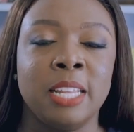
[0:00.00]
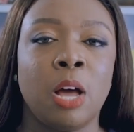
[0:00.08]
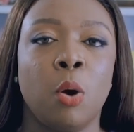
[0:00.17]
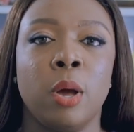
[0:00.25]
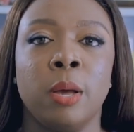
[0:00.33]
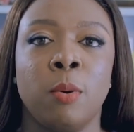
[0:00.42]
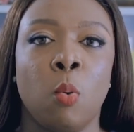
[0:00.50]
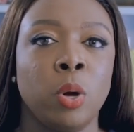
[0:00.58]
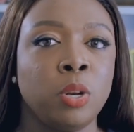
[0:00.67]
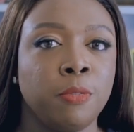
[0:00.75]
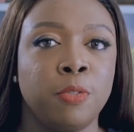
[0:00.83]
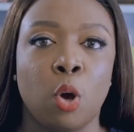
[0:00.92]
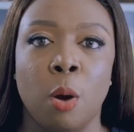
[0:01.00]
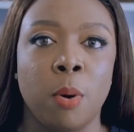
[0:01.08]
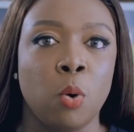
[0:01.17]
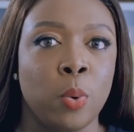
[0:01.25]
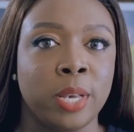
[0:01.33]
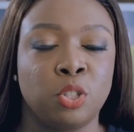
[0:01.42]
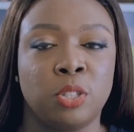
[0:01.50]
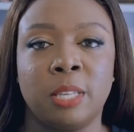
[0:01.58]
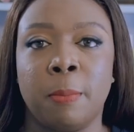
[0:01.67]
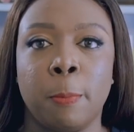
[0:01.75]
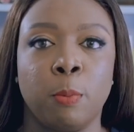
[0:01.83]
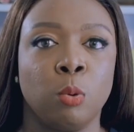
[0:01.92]
Now, one of the common ways you
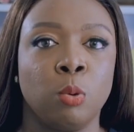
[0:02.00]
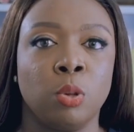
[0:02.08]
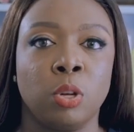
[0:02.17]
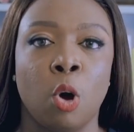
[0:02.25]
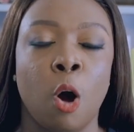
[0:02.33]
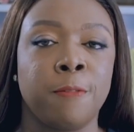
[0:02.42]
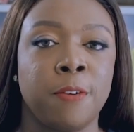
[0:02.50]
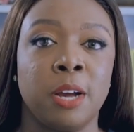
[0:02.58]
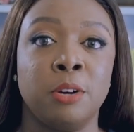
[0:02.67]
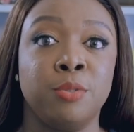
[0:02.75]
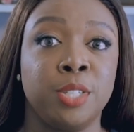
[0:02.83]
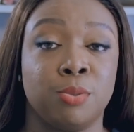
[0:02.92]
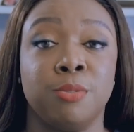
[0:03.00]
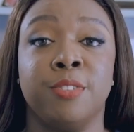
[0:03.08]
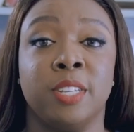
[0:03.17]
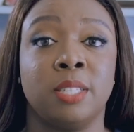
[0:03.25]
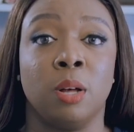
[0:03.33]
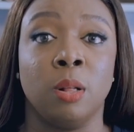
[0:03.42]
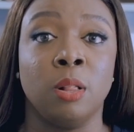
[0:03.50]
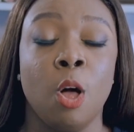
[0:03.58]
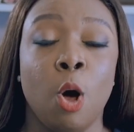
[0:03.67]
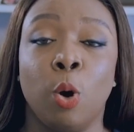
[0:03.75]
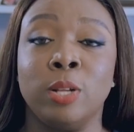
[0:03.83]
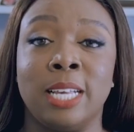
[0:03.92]
see people offer a risk reversal
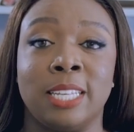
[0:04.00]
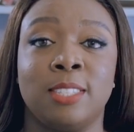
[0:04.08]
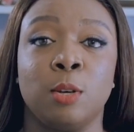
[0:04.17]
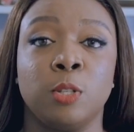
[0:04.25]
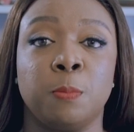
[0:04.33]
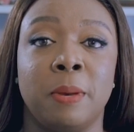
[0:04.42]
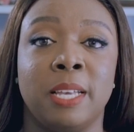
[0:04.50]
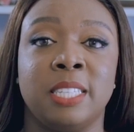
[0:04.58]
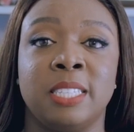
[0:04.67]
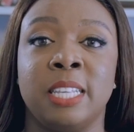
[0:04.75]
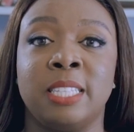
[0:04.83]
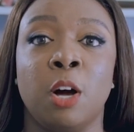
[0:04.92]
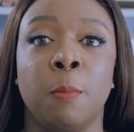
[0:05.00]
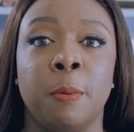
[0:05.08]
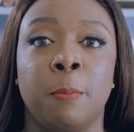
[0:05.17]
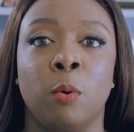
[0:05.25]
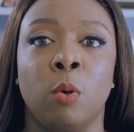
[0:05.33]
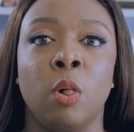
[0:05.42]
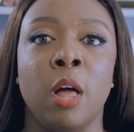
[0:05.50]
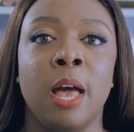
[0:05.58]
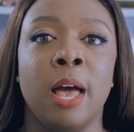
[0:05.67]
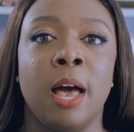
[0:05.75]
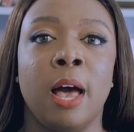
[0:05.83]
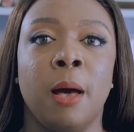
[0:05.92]
on their sales page is they tell people
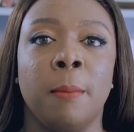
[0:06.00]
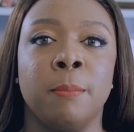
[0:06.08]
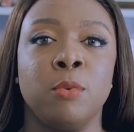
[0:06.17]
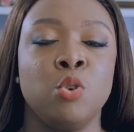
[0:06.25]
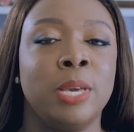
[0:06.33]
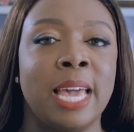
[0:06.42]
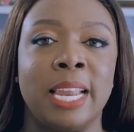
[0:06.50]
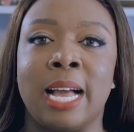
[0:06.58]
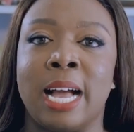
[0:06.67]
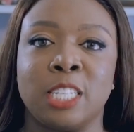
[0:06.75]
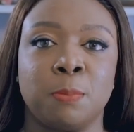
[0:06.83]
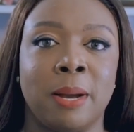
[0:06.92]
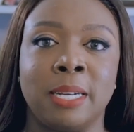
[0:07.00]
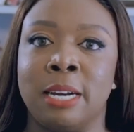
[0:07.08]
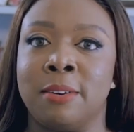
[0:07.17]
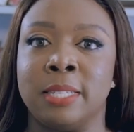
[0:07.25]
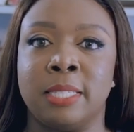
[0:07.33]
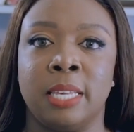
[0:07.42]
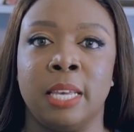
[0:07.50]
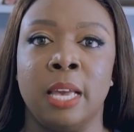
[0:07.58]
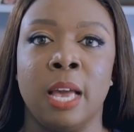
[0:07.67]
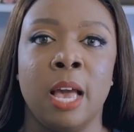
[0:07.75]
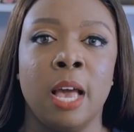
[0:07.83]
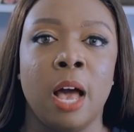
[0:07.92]
you get a cashback guarantee,
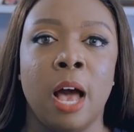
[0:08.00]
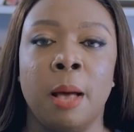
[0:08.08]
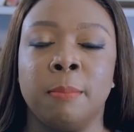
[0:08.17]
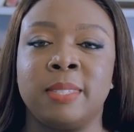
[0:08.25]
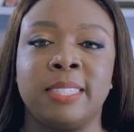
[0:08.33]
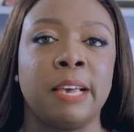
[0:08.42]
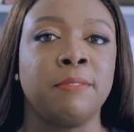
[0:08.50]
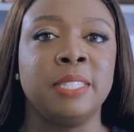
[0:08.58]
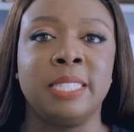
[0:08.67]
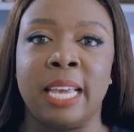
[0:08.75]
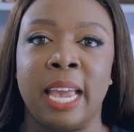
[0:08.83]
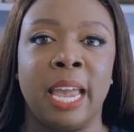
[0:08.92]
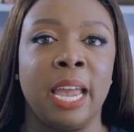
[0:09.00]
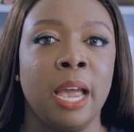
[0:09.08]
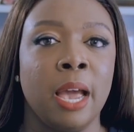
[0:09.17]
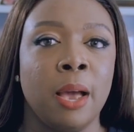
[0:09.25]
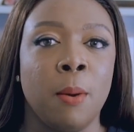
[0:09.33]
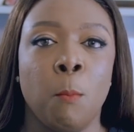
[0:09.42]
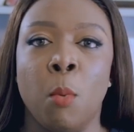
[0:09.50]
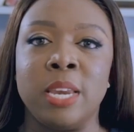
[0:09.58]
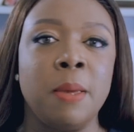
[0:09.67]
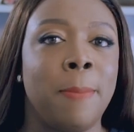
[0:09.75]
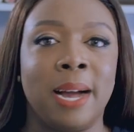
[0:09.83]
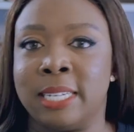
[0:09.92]
7-day
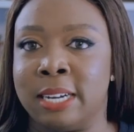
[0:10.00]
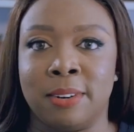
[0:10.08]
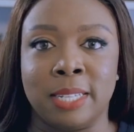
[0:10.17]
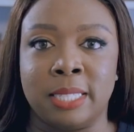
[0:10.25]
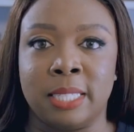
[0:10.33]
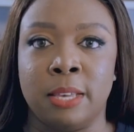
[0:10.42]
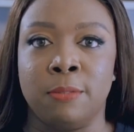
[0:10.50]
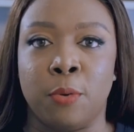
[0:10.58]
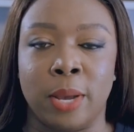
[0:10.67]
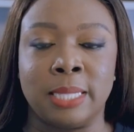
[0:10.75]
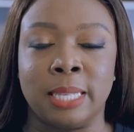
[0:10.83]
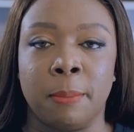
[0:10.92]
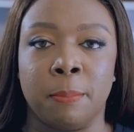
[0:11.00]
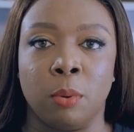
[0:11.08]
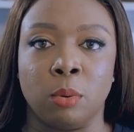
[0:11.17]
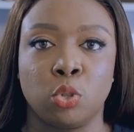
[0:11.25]
money back guarantee, for example.